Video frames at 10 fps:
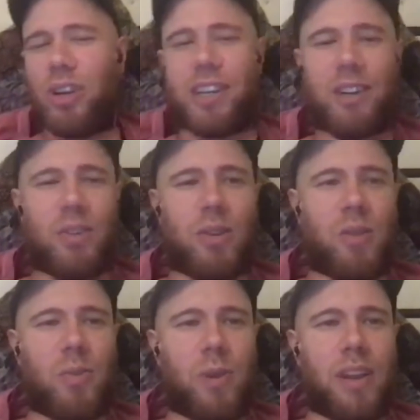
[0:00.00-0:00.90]
Look,
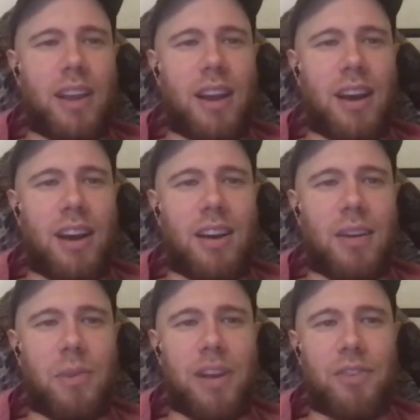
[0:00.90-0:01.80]
we haven't
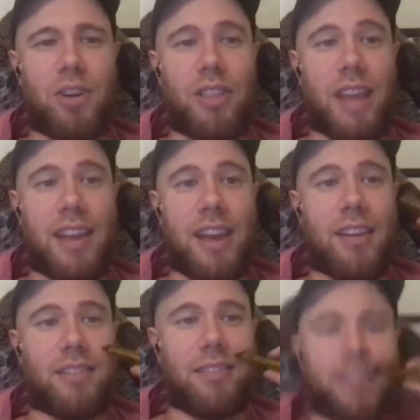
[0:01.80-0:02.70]
got there yet.
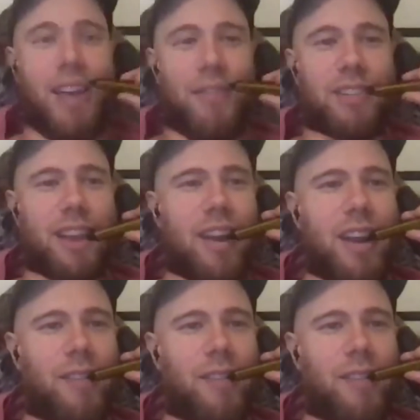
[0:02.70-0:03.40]
Never say never.